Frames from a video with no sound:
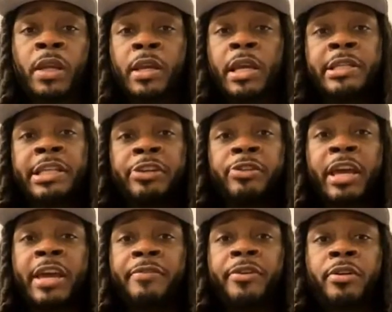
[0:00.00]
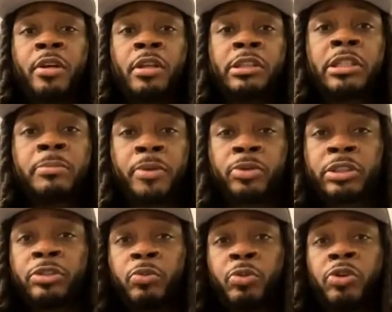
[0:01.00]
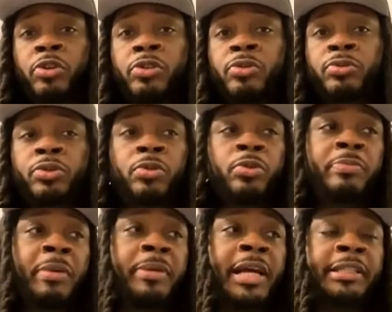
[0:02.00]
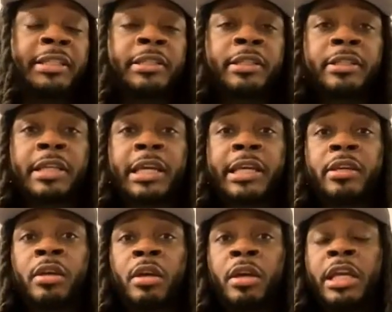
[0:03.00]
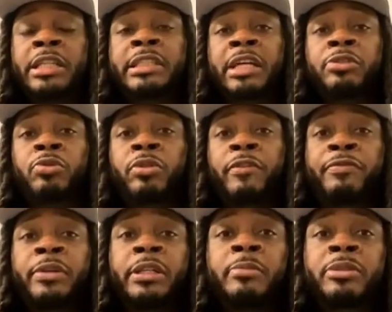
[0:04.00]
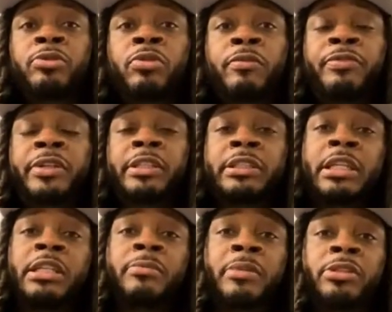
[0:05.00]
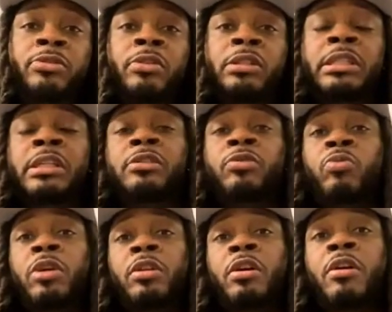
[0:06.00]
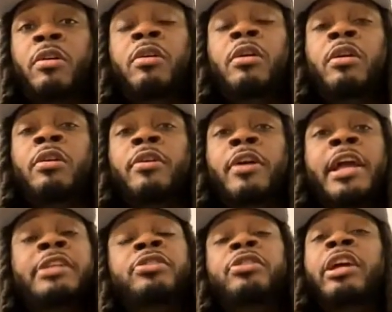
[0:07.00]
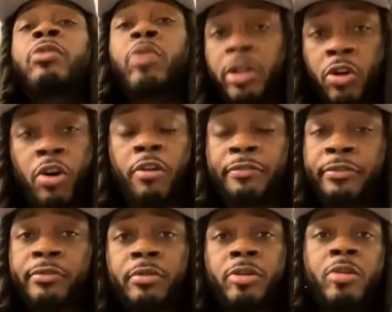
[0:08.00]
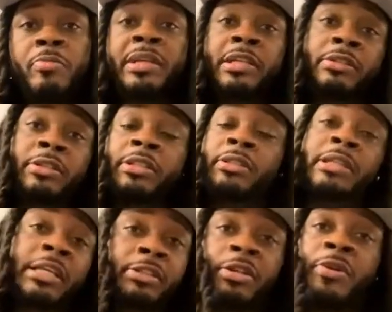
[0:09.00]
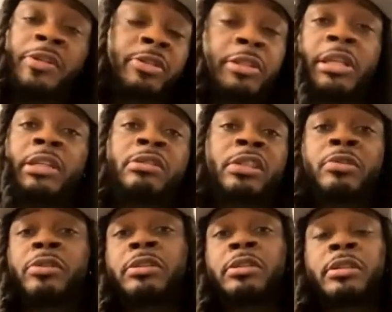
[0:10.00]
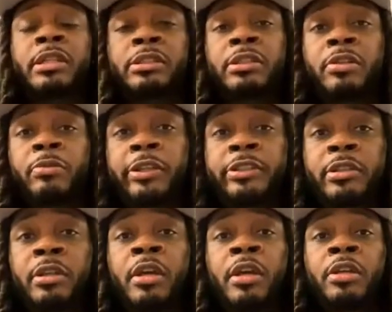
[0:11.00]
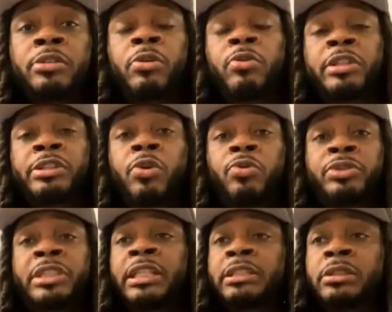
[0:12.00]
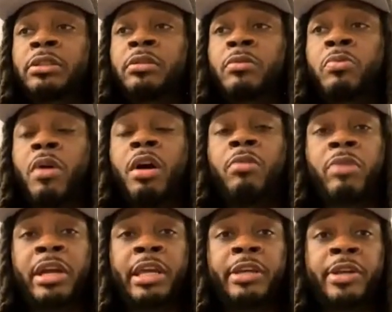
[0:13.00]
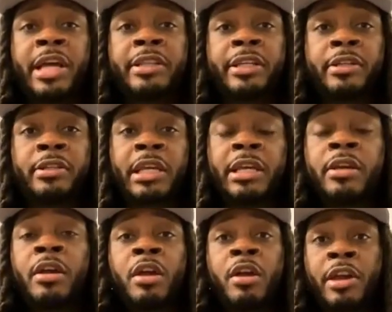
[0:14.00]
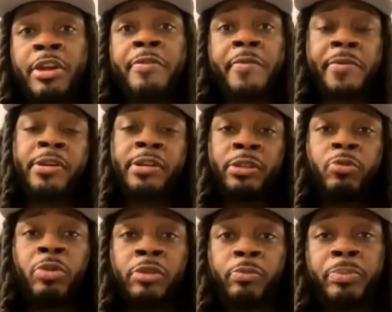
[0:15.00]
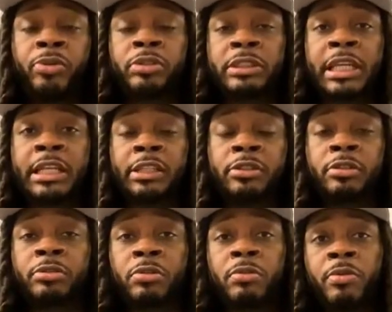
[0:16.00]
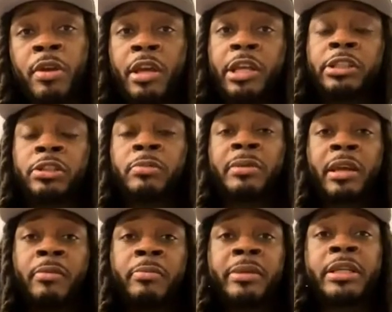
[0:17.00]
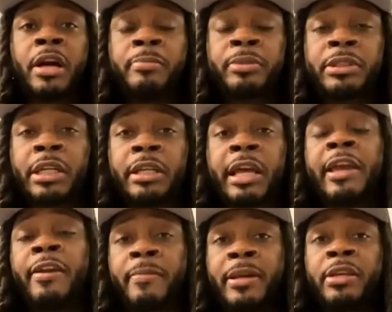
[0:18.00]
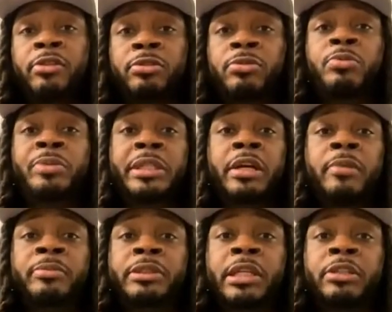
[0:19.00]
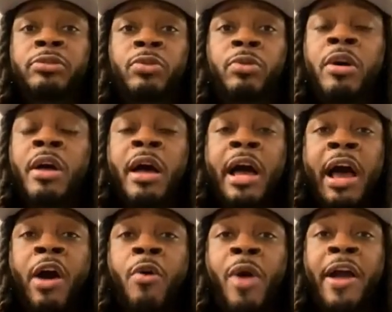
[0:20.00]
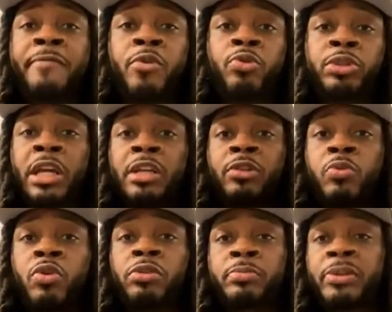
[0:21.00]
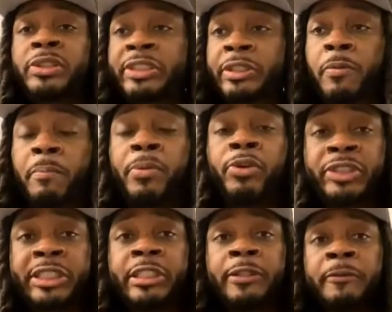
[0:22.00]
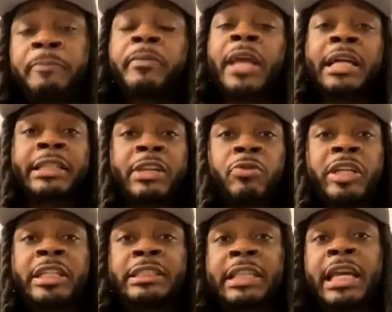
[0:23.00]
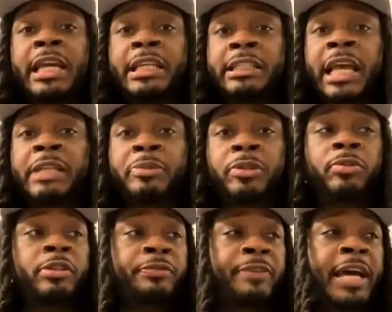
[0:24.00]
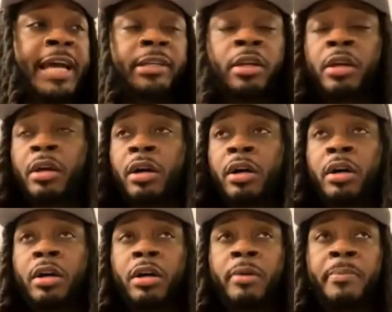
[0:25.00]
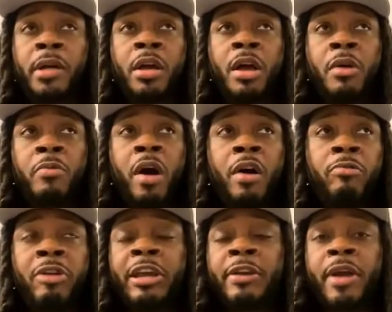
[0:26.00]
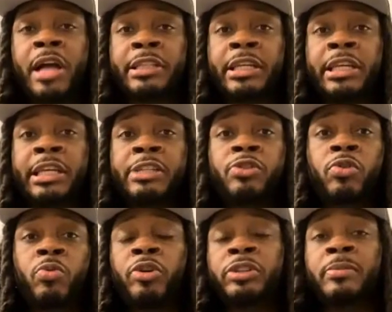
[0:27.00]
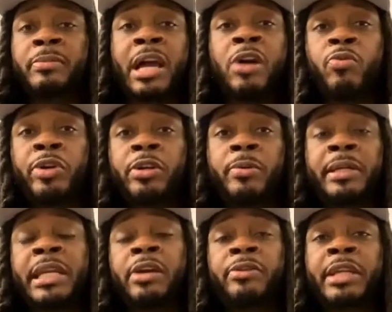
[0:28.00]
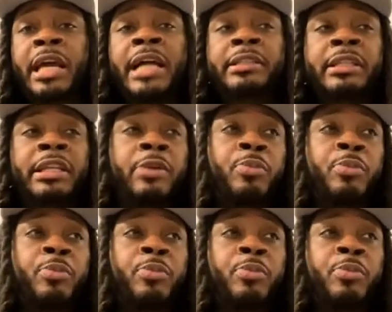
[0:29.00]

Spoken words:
And there you have it. See, Boosie's a real cool dude. Remember, at the end of the day, he's not doing it for him. He's doing it for his kids to make sure his kids are well off until they well off. Meaning to his next generation, to the next generation, the next generation. So it's no diss to Wade. At the end of the day, what Boosie say is the truth. He should be able to be compensated like everybody else do be compensated. So I don't have no shade towards Boosie. I think what he's saying is absolutely fact. I think he's going to work something out with him. And not only that, I think